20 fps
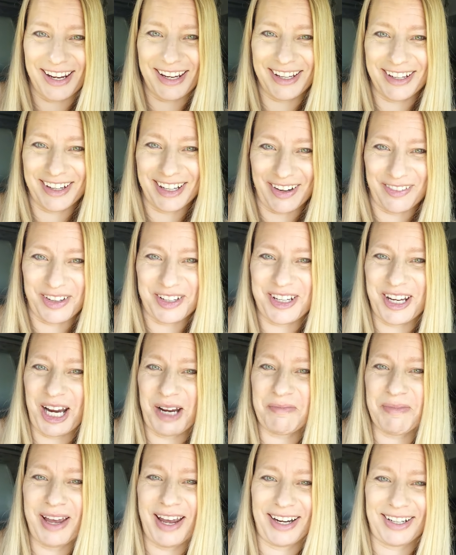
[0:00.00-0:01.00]
You're going to have to
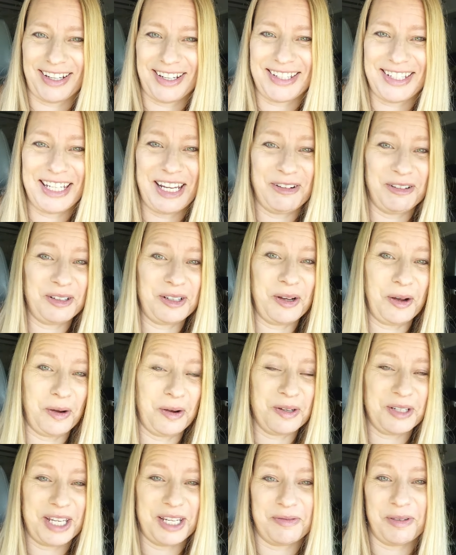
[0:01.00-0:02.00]
check back to see how it
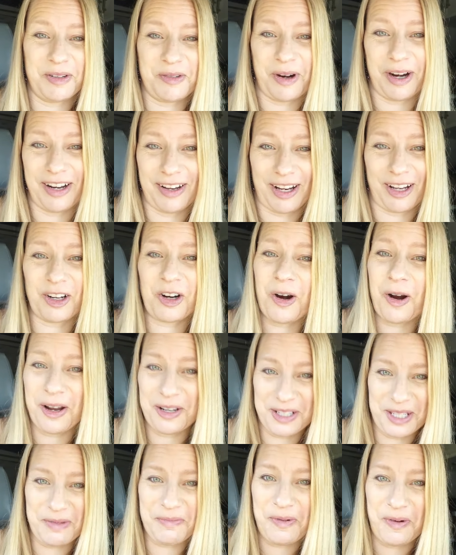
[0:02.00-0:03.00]
goes as we try to
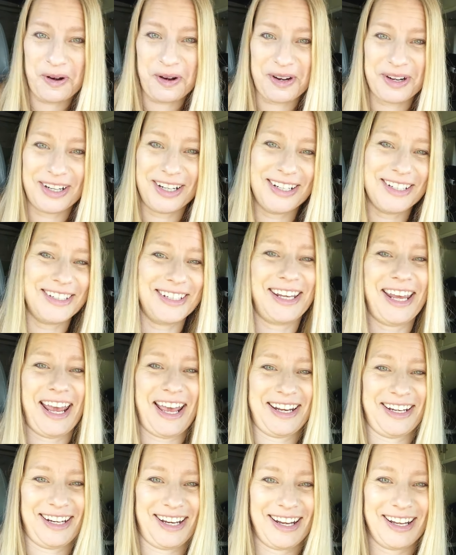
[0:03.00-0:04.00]
cross the border into
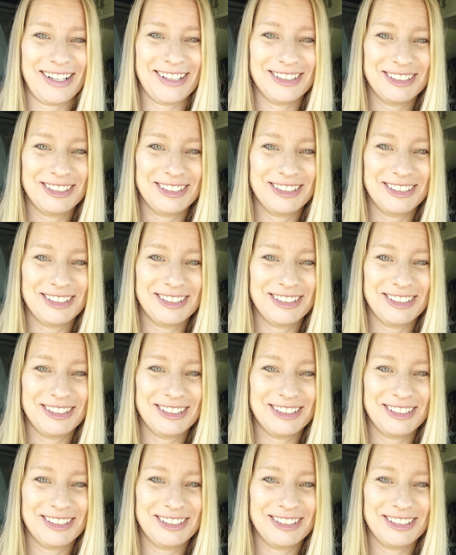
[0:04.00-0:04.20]
Canada.